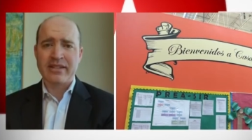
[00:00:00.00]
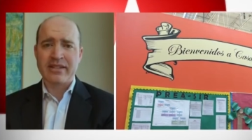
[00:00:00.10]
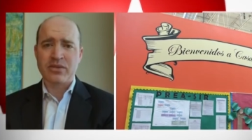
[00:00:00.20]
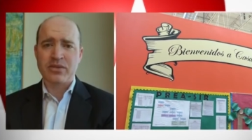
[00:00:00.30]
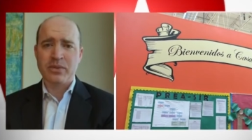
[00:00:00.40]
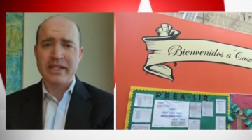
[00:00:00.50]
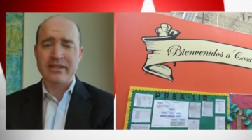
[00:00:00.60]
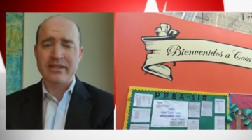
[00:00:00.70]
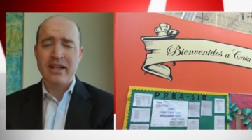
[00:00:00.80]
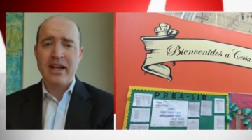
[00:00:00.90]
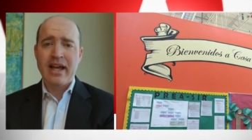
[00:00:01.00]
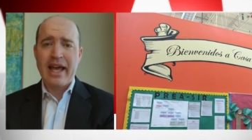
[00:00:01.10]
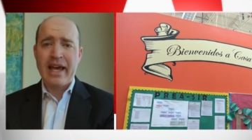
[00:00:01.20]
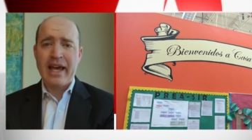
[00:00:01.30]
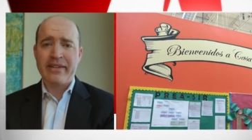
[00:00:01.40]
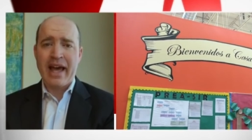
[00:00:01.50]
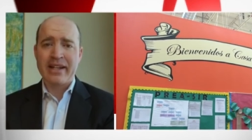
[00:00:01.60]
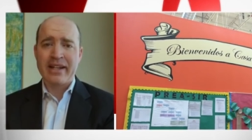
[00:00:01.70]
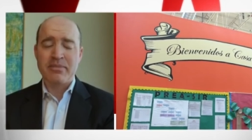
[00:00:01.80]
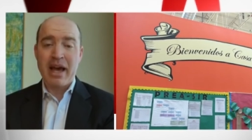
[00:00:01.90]
six weeks, and that
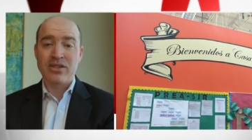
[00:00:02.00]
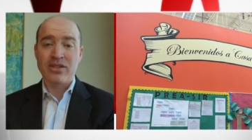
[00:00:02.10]
is as a